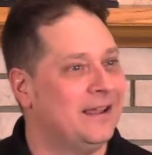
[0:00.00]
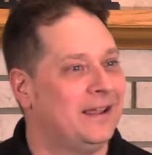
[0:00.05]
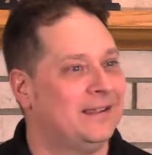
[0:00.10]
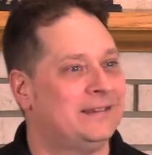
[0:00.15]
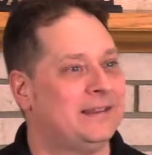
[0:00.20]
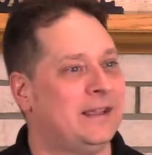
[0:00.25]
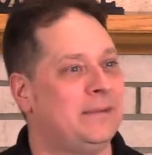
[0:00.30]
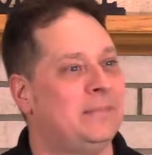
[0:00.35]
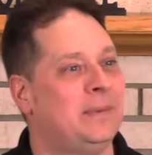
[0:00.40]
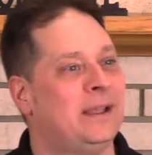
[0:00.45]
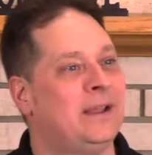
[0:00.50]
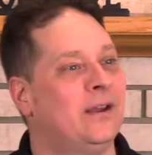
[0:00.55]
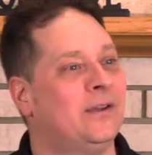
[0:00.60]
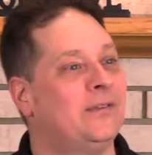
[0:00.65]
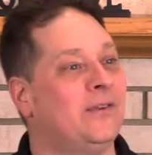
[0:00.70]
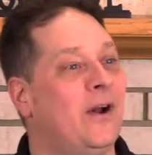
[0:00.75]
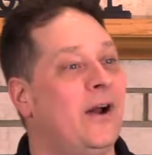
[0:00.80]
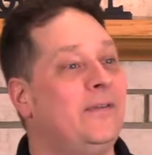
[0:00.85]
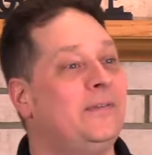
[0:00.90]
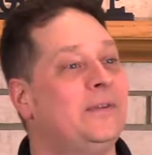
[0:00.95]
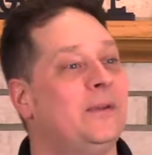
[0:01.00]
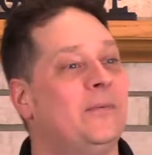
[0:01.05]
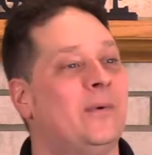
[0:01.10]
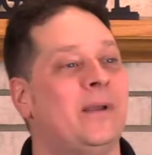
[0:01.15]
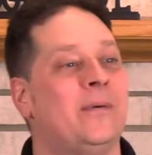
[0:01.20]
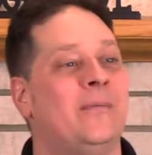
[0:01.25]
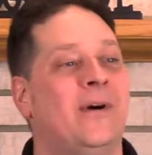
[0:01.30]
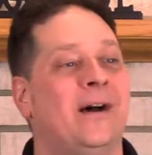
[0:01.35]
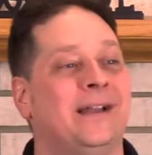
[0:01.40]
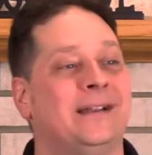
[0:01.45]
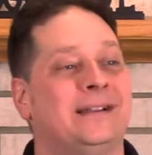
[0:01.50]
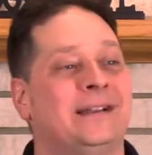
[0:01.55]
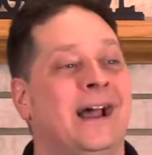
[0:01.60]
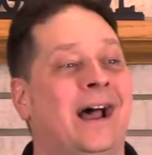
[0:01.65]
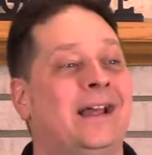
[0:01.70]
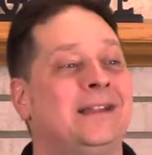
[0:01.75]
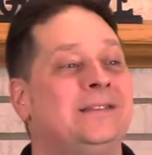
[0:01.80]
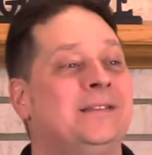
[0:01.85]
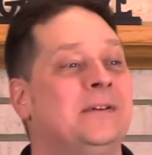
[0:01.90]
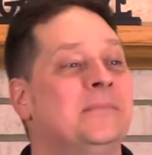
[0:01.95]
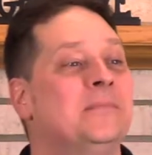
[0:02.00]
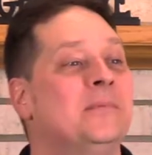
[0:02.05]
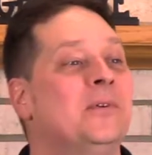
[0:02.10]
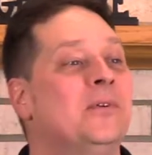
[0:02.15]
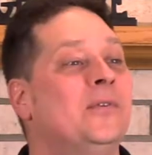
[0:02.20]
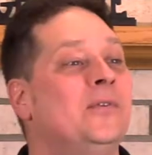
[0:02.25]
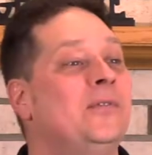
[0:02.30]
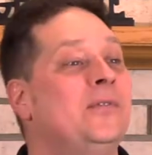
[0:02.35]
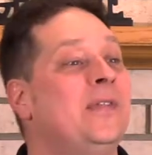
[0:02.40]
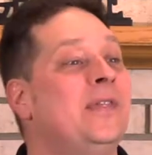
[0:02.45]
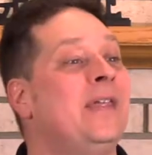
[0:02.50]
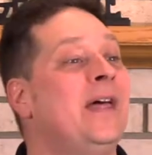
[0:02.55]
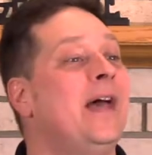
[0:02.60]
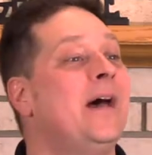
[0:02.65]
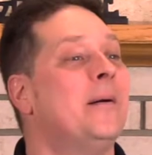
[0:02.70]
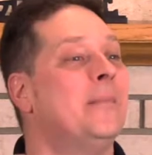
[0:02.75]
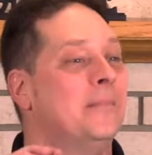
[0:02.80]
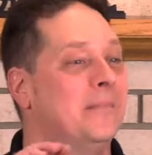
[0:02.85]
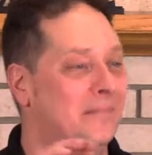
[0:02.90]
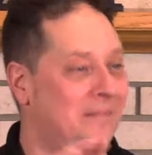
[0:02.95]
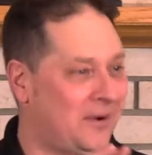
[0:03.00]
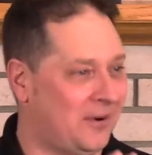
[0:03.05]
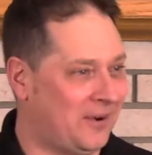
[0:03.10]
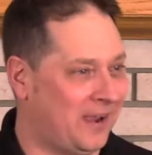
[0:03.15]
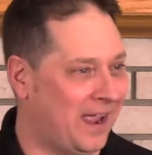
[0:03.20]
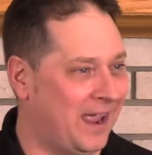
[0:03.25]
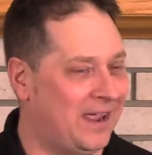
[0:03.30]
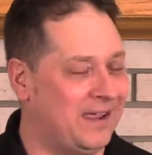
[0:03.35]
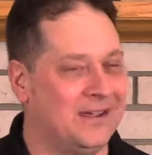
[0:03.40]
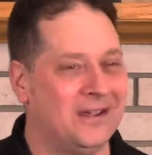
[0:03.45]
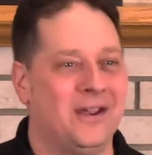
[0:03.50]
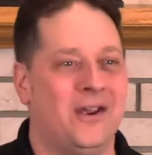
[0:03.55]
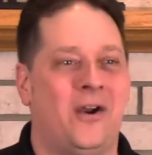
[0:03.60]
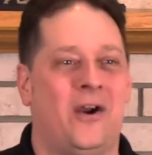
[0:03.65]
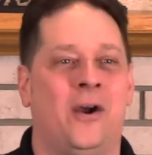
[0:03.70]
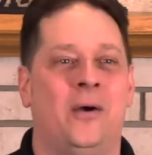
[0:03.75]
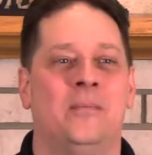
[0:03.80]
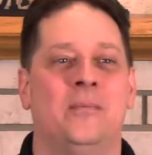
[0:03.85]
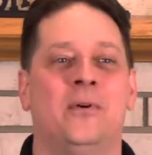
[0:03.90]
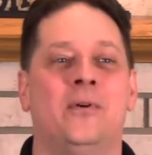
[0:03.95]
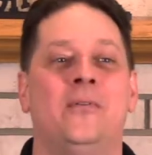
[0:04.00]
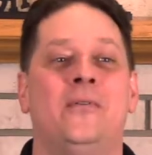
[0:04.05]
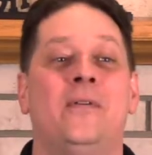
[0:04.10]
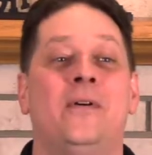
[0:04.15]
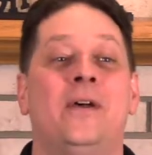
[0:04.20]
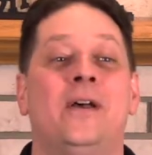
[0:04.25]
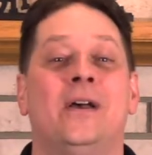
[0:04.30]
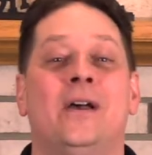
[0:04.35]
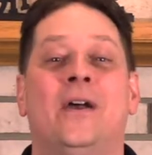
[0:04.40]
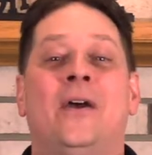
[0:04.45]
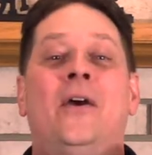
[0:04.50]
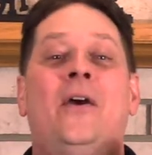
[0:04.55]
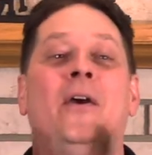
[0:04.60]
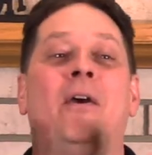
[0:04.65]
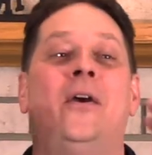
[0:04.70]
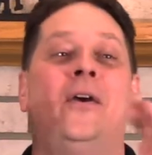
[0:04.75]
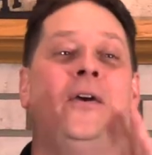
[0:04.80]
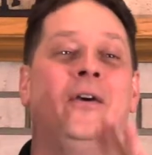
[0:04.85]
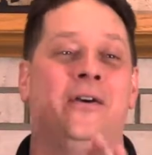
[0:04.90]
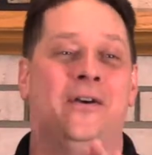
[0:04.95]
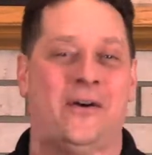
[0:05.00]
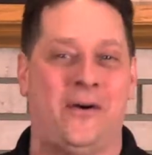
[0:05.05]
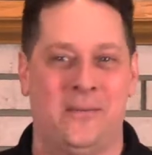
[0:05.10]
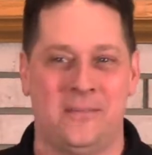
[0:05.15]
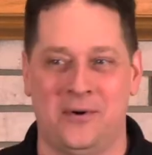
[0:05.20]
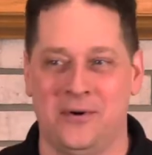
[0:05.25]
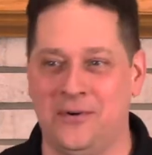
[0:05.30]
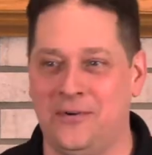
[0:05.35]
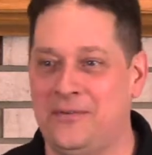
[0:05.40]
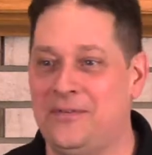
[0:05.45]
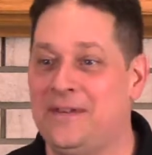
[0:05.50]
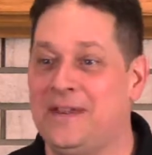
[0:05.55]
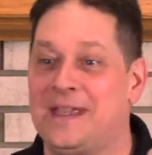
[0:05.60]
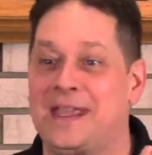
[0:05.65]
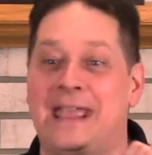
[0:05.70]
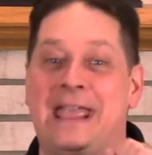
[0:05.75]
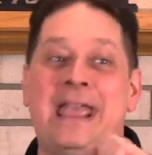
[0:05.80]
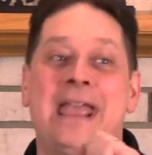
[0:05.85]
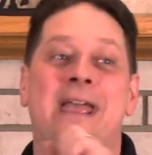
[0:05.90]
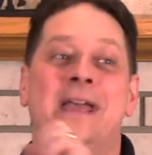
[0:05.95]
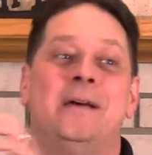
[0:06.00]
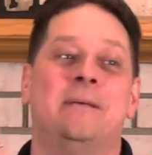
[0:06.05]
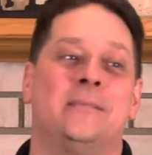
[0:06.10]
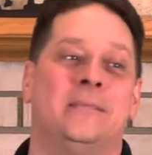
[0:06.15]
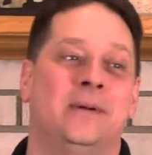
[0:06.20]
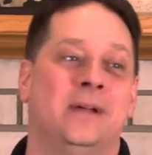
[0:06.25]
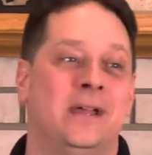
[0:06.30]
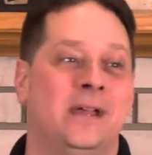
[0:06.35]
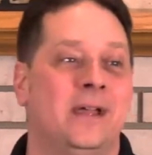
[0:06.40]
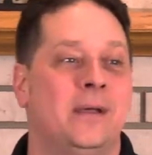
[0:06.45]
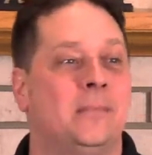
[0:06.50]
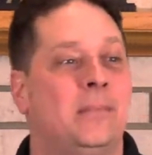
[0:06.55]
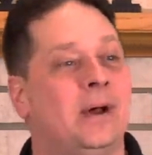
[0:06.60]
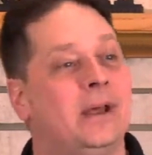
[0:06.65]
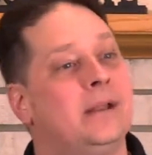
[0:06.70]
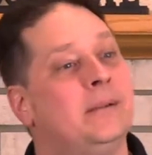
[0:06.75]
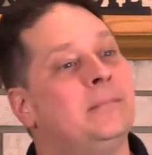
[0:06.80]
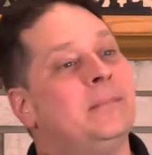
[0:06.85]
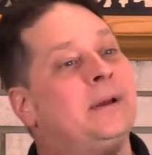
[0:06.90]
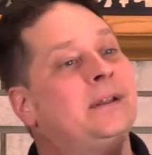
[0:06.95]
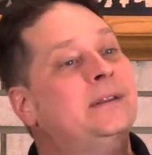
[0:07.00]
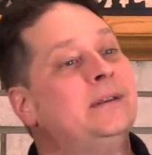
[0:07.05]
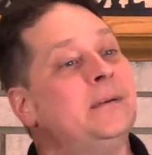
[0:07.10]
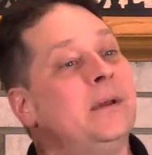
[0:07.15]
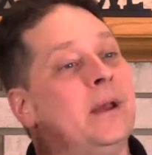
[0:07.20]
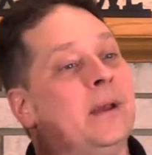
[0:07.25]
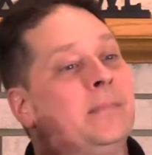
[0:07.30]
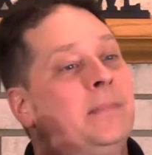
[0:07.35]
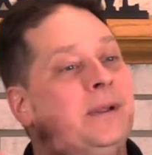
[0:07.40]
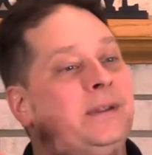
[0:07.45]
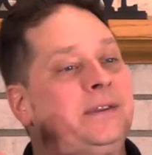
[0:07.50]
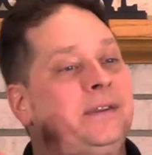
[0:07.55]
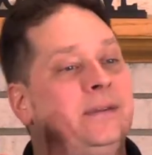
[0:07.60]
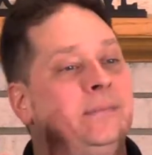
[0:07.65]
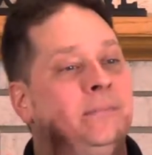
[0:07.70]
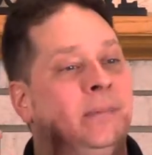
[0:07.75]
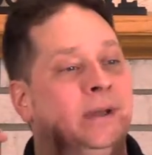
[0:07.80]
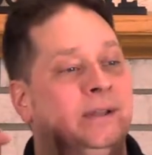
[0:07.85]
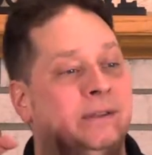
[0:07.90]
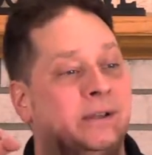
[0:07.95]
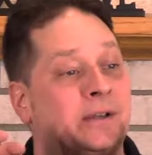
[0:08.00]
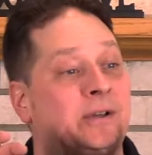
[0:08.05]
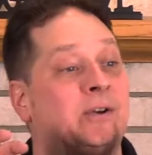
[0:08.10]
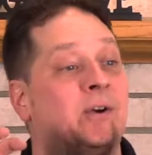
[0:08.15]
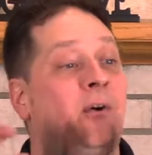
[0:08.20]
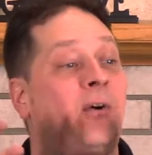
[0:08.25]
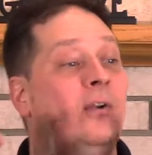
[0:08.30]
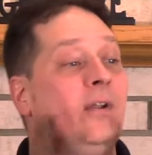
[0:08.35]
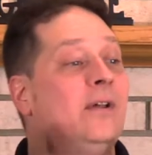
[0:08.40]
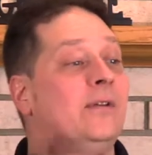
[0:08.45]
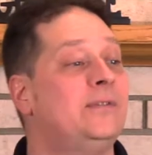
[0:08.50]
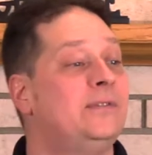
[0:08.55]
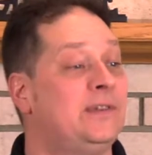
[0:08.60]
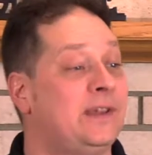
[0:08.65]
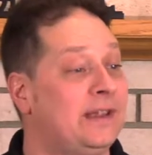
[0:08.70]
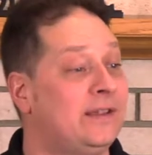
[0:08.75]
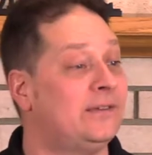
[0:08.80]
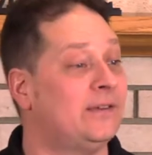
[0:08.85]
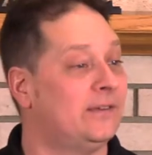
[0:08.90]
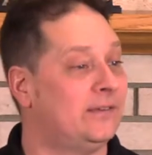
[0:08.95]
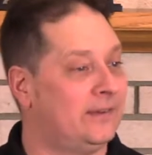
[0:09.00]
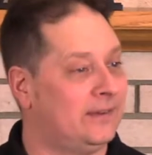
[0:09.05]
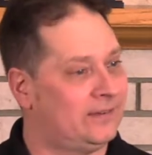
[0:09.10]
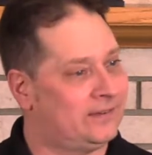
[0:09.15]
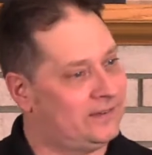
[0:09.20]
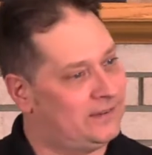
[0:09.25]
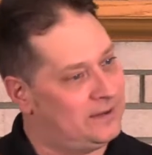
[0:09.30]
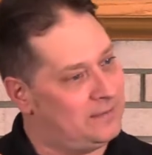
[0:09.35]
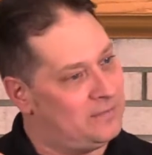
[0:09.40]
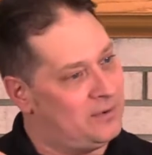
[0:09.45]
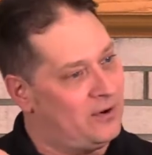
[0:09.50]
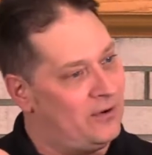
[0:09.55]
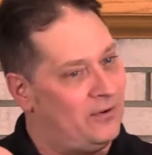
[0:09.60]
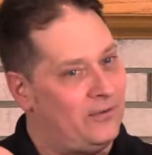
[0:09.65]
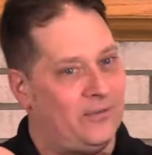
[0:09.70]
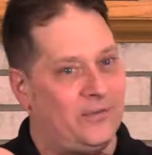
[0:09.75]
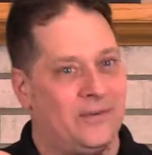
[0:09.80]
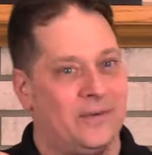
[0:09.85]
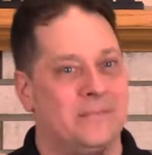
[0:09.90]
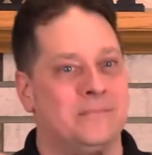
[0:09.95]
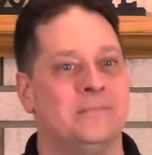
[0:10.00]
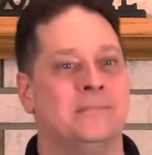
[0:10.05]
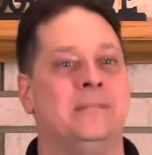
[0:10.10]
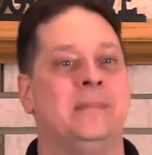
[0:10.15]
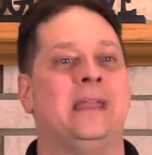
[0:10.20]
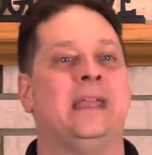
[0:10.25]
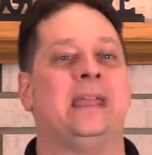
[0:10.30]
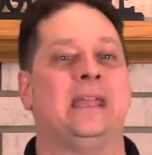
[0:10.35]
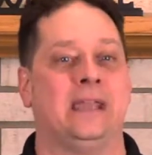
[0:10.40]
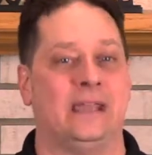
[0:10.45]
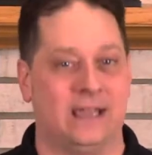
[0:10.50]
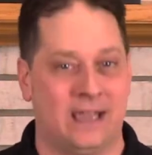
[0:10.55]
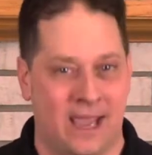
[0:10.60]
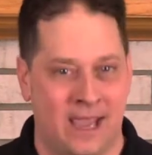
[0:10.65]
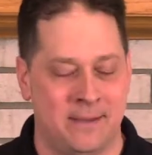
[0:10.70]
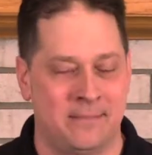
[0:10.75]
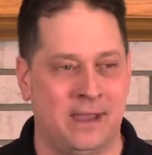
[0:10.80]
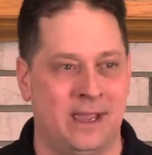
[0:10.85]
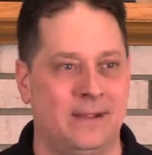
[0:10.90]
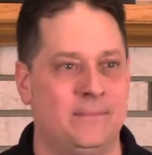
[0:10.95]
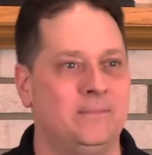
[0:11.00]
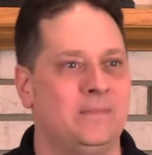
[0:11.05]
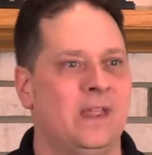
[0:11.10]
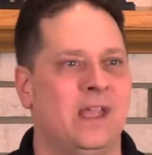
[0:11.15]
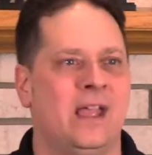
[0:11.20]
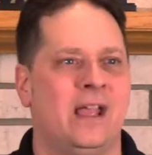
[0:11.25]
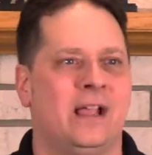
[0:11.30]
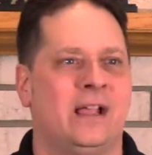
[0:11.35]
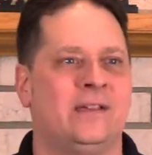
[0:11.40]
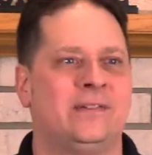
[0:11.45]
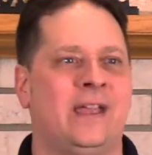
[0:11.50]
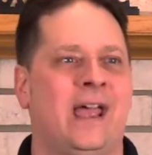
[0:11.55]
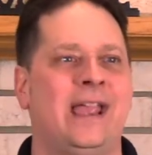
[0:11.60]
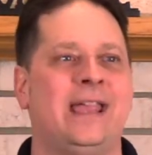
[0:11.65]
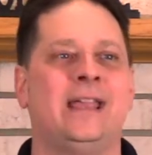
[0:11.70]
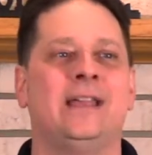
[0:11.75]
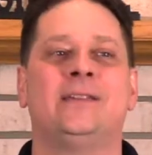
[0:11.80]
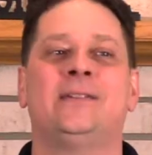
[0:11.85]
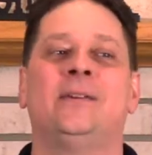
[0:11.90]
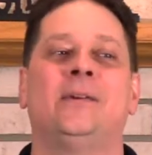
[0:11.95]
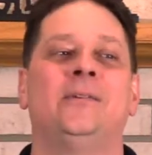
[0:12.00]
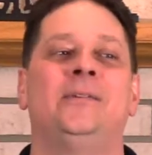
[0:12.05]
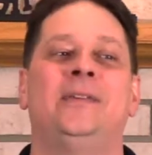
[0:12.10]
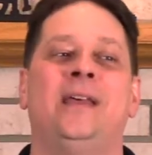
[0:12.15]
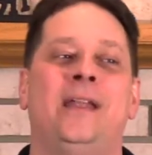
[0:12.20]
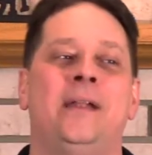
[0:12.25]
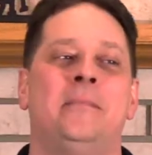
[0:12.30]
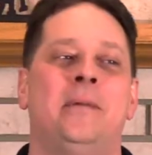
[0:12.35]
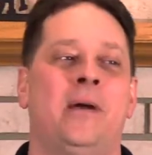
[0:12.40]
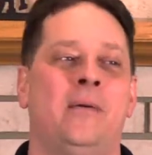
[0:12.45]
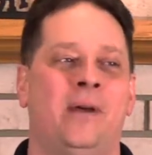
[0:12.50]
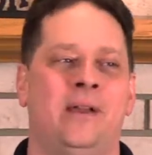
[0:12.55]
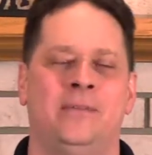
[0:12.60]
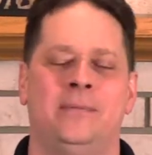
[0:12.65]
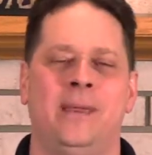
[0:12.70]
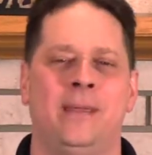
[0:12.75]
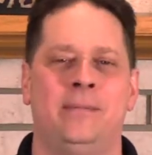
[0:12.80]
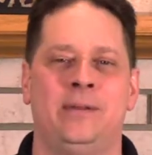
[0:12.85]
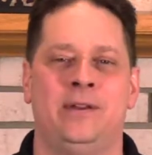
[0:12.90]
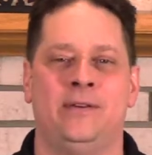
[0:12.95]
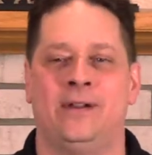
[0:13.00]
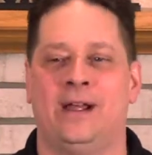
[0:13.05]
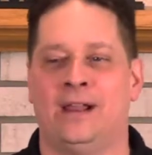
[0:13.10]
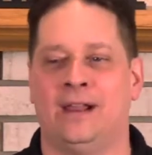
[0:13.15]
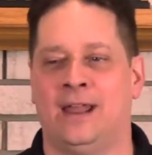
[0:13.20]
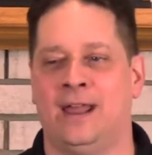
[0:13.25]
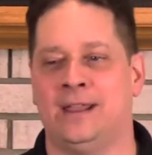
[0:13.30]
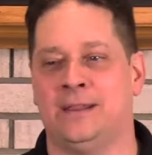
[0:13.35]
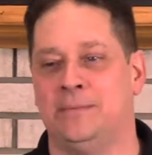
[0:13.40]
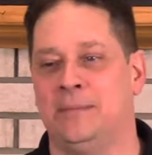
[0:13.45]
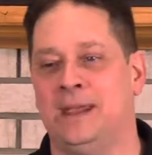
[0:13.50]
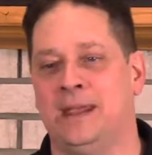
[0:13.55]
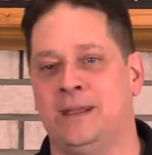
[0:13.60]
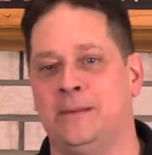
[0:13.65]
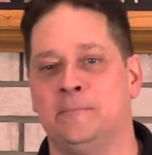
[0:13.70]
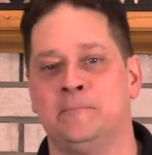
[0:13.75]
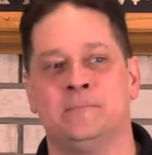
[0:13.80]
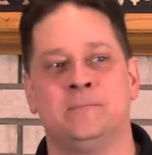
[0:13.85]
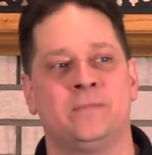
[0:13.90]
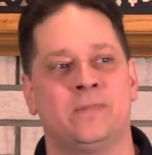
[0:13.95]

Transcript: See, because often we want God to move them, okay? Or move her, or move him. But, but, but, but the goal of Jesus is to move me, amen? Because I get so set in my ways. Maybe you're not like me.